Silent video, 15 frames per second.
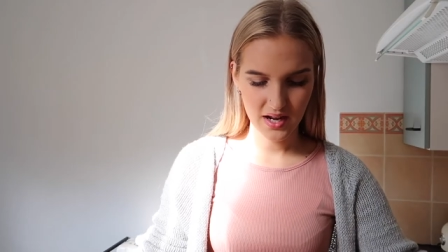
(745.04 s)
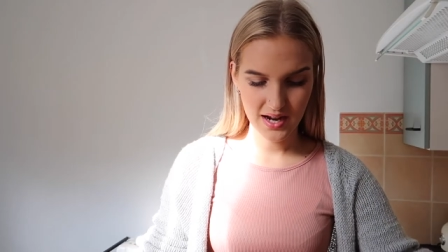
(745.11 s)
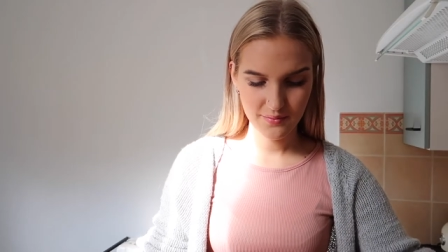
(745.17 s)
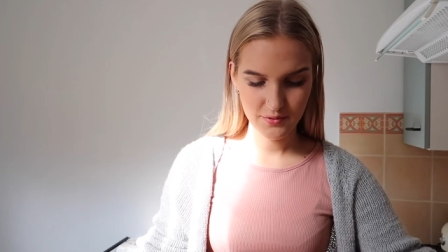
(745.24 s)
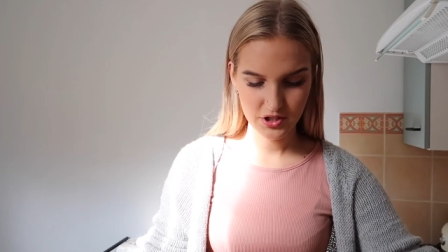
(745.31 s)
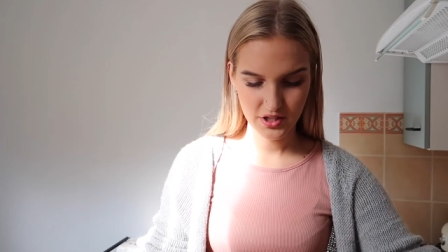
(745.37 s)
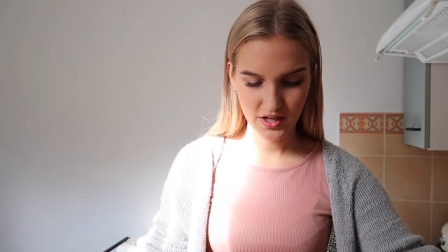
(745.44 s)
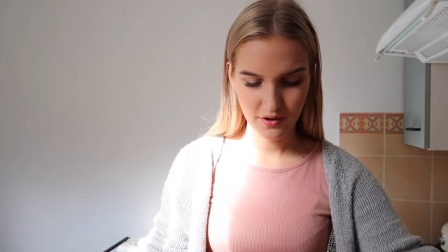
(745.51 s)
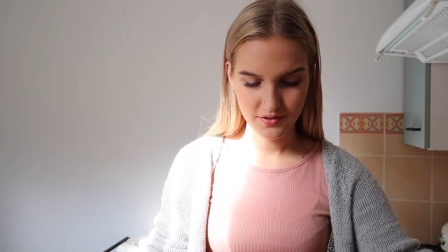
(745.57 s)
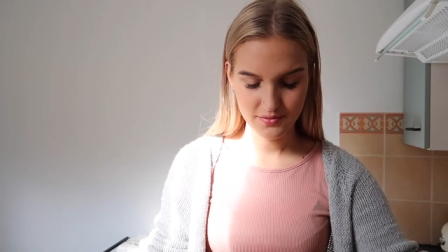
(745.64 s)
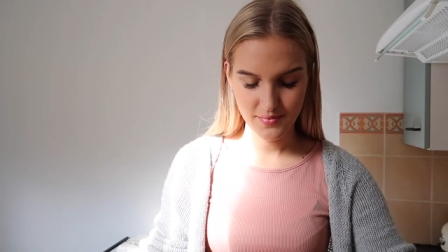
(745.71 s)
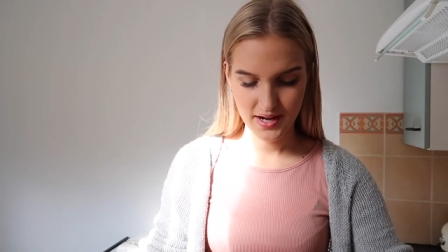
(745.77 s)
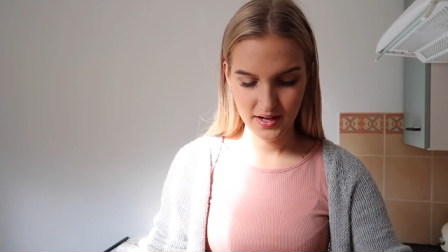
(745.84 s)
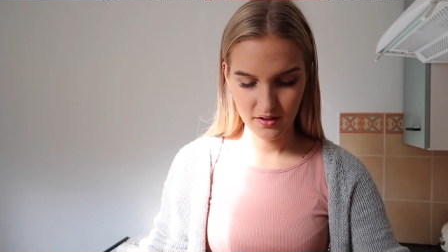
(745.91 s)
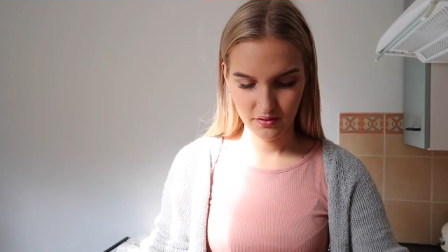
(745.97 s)
like how much girls
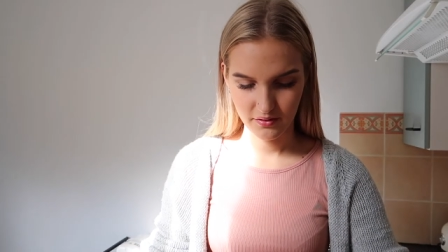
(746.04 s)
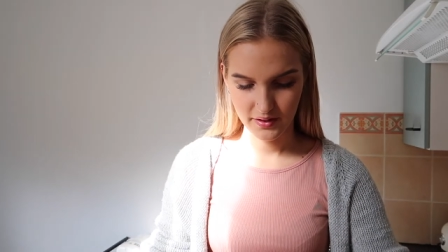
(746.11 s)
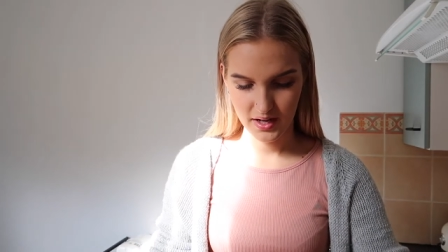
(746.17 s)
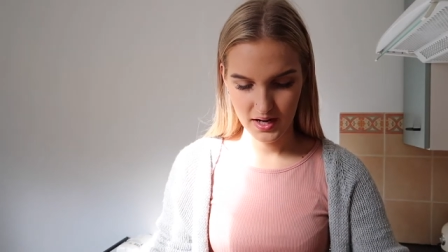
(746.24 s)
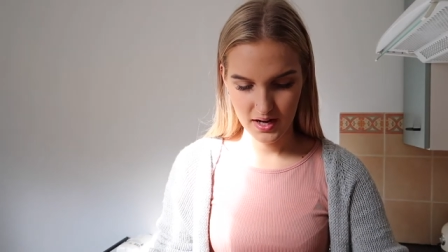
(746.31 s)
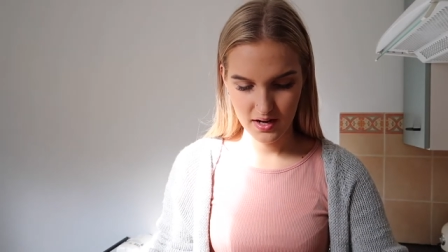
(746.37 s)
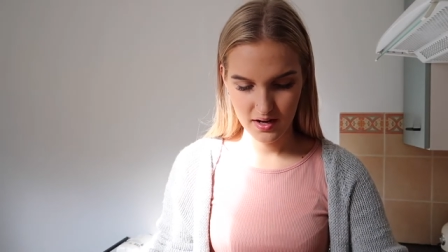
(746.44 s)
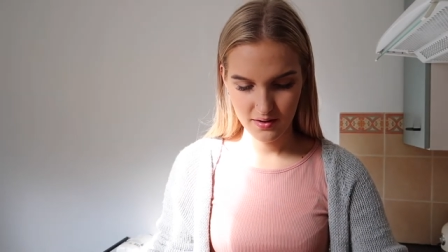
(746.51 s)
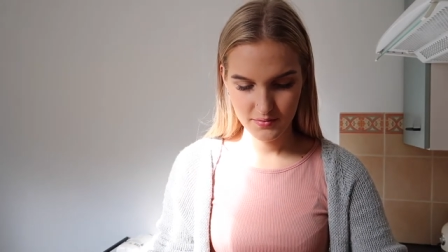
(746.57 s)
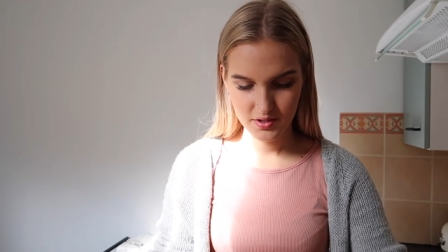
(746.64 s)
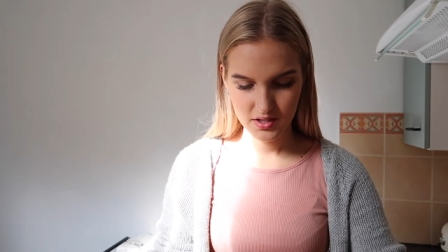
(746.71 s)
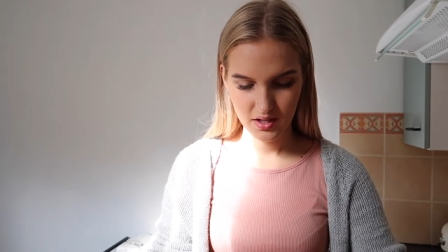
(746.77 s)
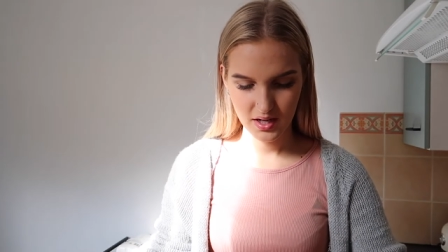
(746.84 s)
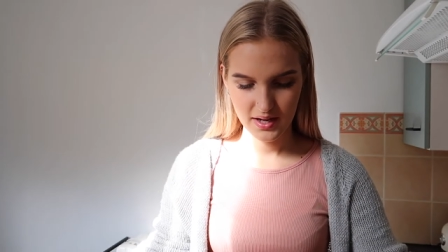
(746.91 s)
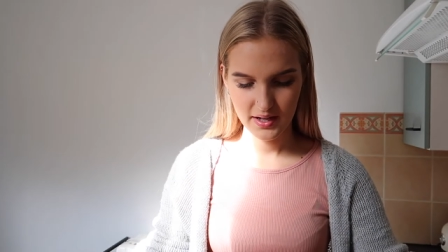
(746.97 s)
make on that and I'm
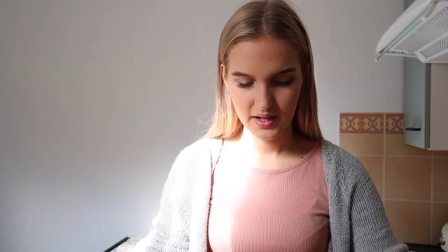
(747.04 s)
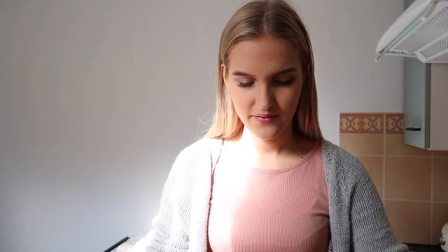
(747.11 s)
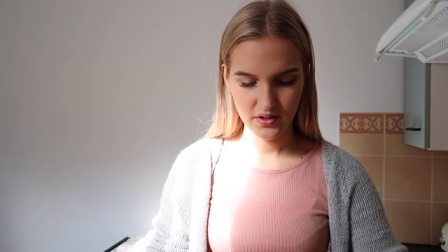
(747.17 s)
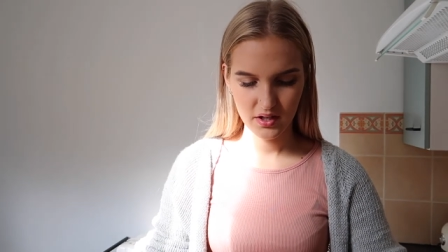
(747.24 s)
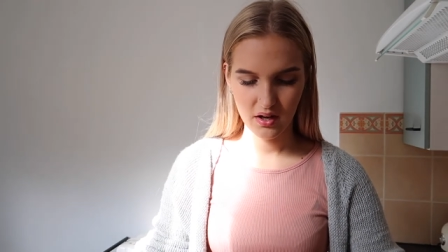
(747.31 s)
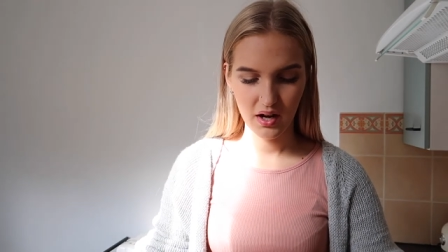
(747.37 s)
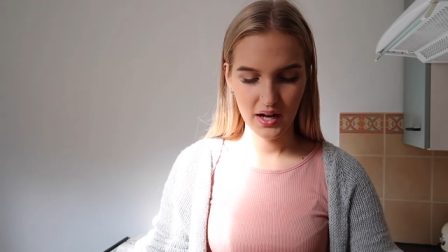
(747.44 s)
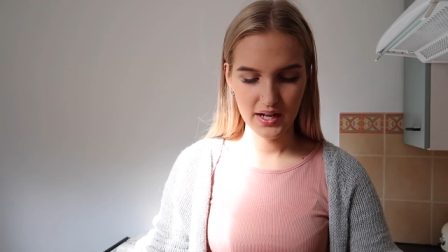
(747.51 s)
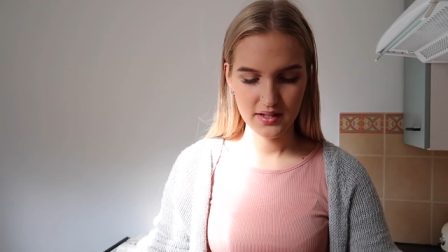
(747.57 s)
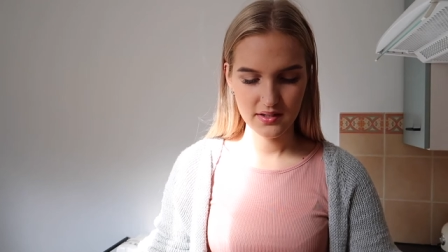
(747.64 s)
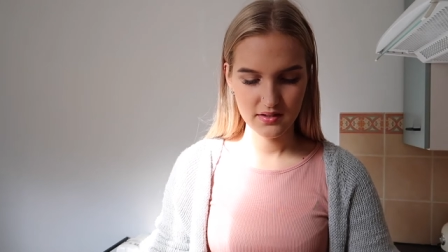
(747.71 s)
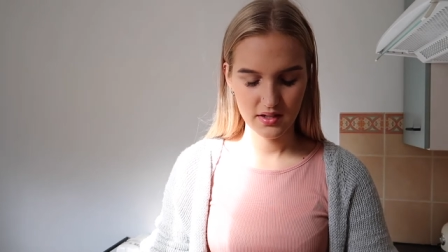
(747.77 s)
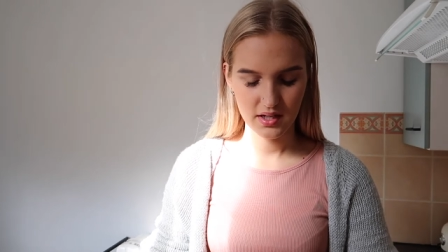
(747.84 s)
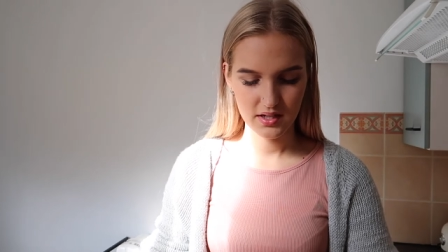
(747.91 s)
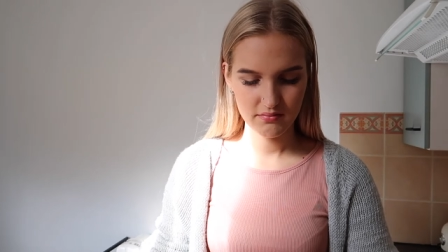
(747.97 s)
just like, even
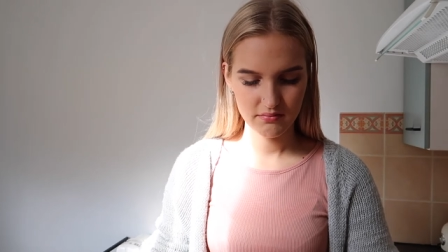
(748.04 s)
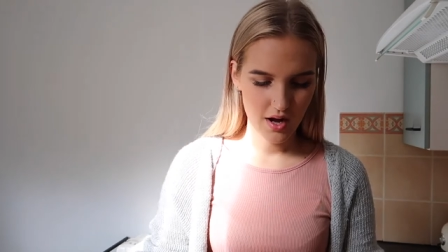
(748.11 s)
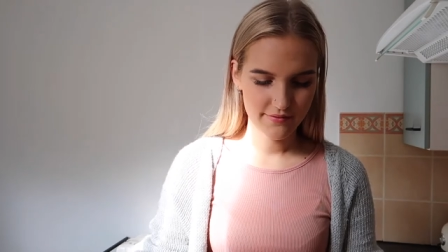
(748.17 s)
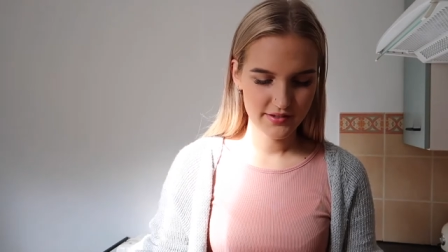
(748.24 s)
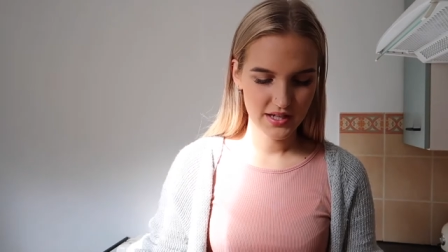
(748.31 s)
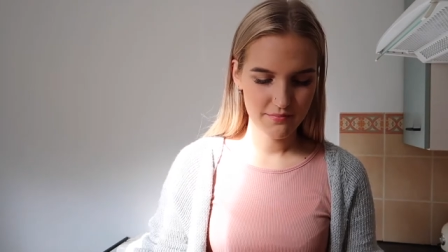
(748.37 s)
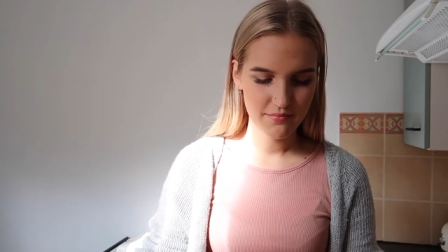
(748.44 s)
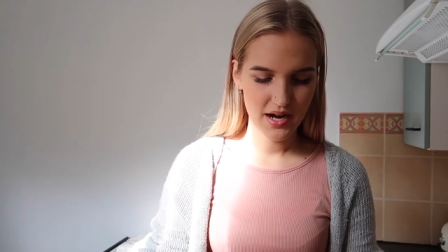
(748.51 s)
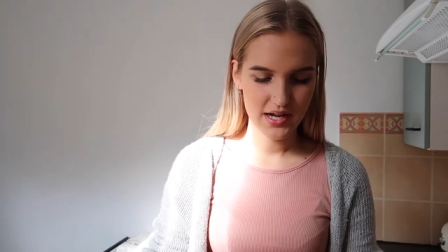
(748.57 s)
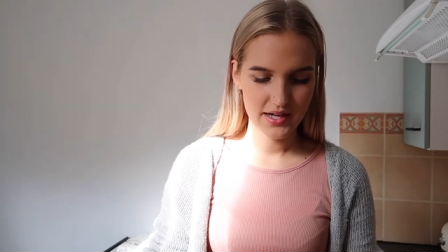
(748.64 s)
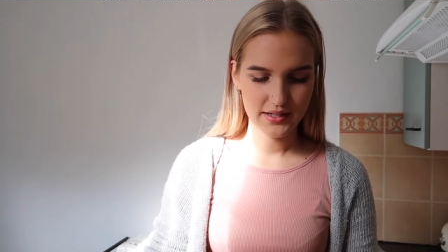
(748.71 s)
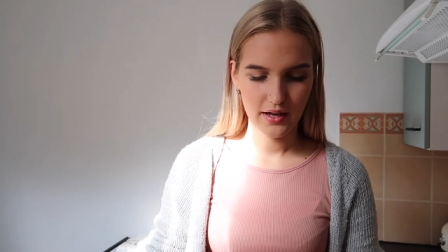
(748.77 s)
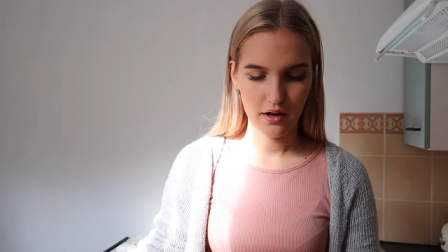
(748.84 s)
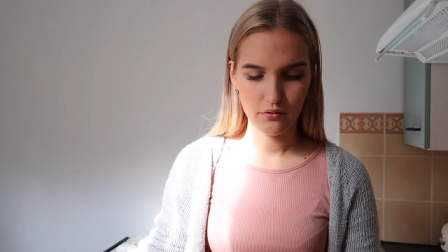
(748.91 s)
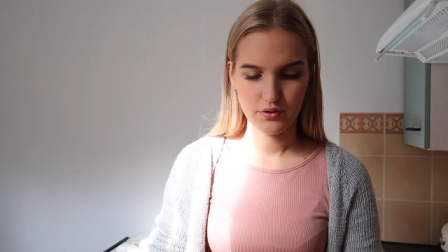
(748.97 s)
guys, like I've seen mainly
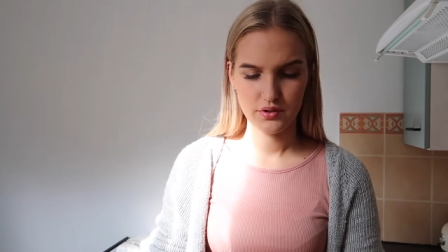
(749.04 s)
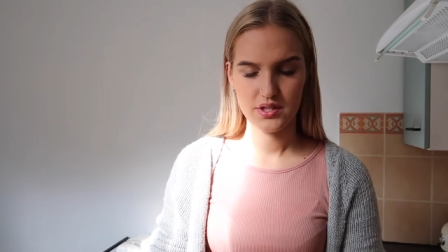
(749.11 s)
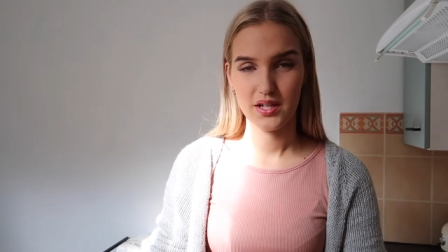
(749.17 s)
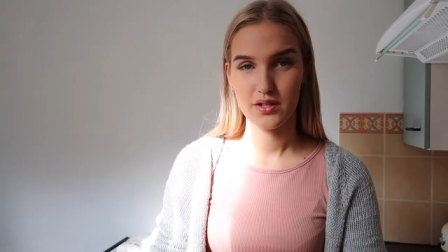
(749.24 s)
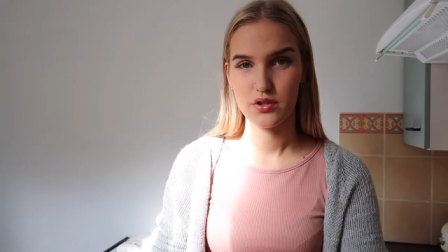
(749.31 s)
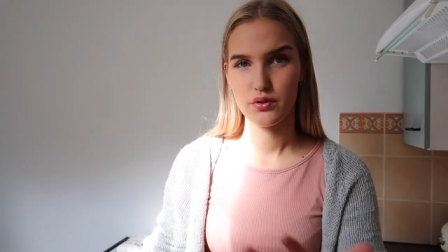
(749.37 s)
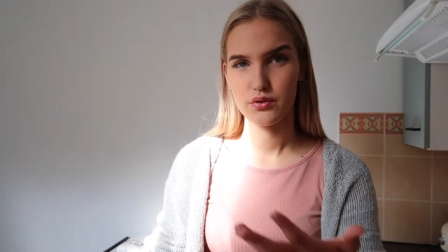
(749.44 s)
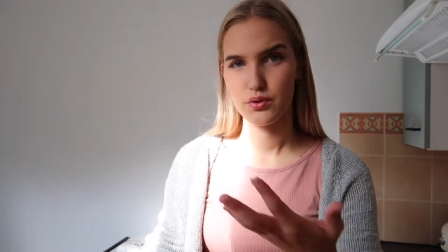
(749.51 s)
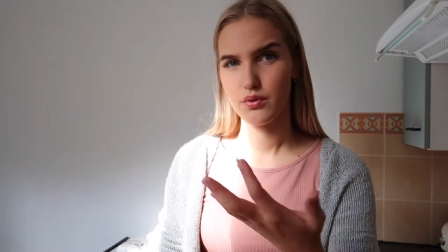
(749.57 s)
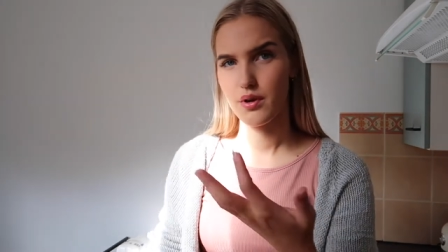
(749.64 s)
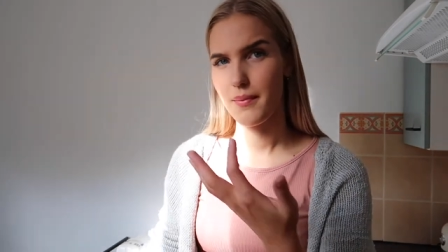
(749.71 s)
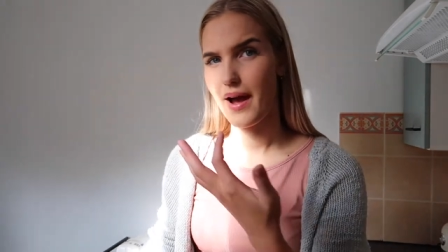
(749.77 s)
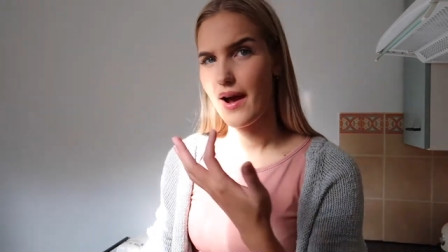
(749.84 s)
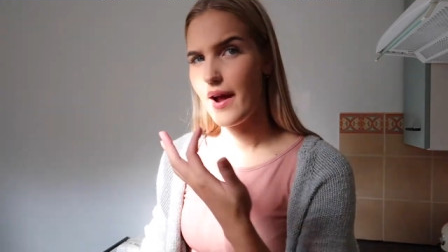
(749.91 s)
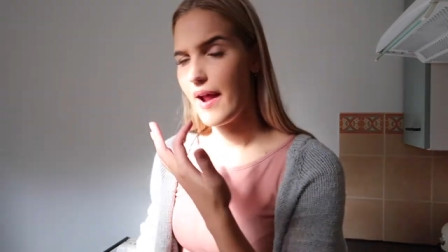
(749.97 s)
girls on TikTok talk
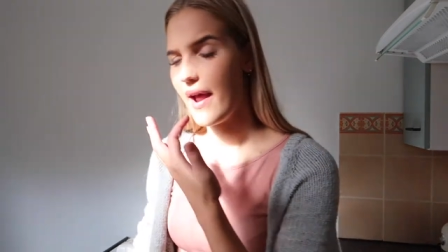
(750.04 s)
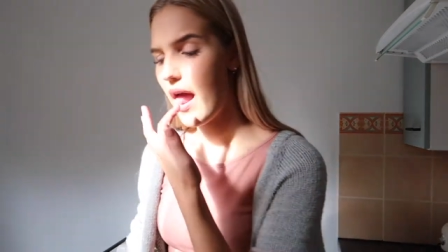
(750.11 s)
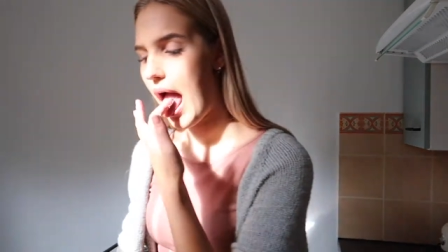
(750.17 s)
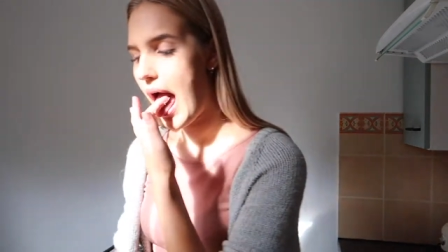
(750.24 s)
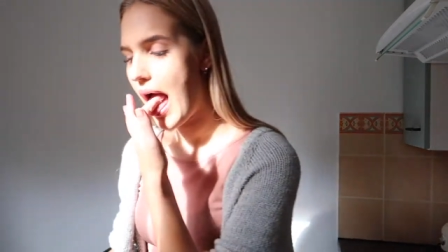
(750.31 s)
about it.